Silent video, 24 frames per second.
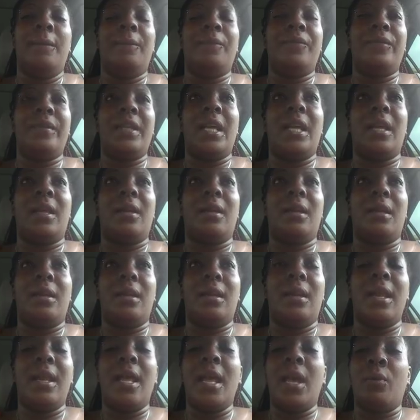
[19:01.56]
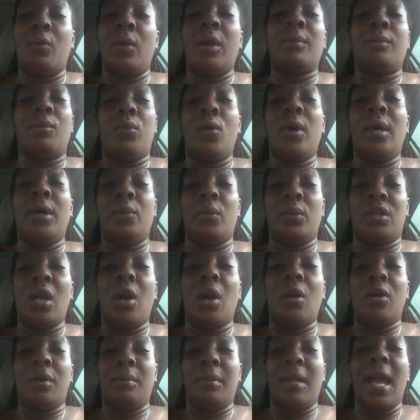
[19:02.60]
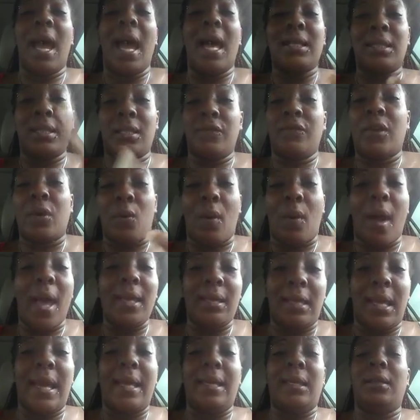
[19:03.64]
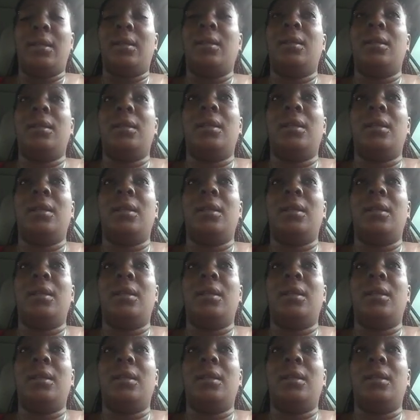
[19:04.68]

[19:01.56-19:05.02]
that at one point was holding me hostage for the white lady.